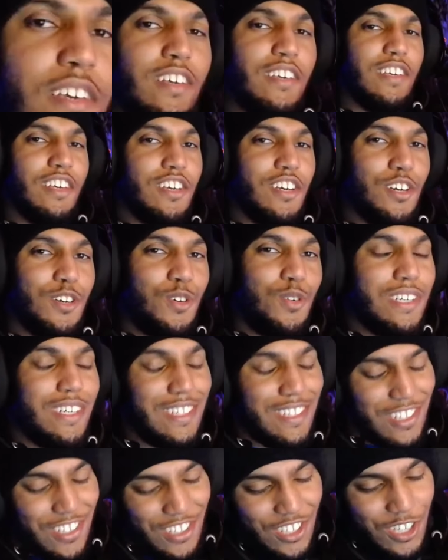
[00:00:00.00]
Yo,
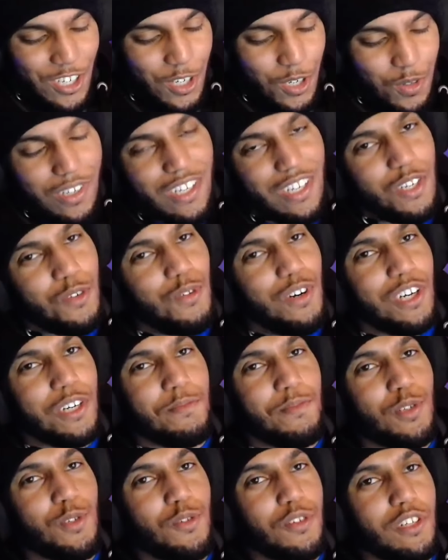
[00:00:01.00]
it's Joe, and welcome
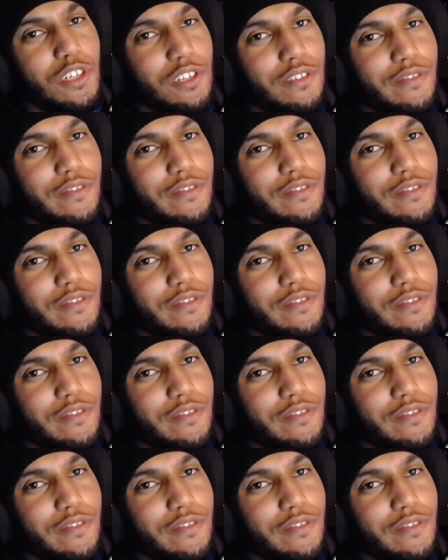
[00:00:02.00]
to another